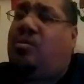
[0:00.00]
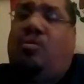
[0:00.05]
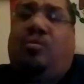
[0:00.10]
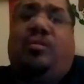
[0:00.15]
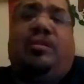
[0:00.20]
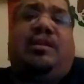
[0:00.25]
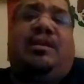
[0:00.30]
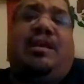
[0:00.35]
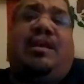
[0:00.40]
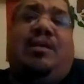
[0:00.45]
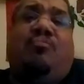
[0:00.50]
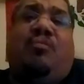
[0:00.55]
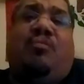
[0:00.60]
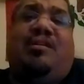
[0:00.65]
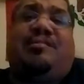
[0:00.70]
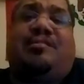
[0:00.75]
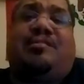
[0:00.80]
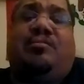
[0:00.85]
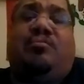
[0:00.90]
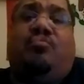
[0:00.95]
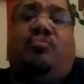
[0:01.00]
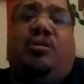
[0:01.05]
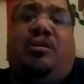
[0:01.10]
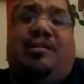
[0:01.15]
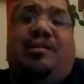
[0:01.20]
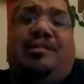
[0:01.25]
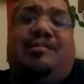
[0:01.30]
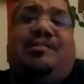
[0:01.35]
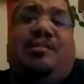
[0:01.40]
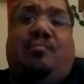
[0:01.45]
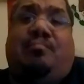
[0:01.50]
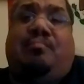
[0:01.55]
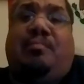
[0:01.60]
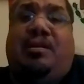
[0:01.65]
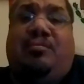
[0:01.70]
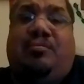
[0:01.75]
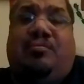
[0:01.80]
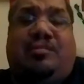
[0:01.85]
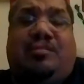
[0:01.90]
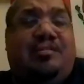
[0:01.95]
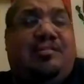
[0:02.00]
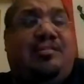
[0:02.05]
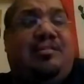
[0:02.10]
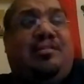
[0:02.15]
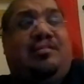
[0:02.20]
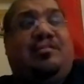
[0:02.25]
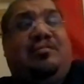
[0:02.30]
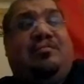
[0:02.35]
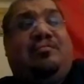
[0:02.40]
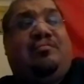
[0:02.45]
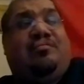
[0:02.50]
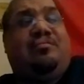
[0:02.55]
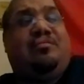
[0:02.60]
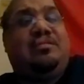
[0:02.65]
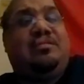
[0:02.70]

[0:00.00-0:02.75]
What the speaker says: Golden Gate Western Wear. They sell Pendletons there too,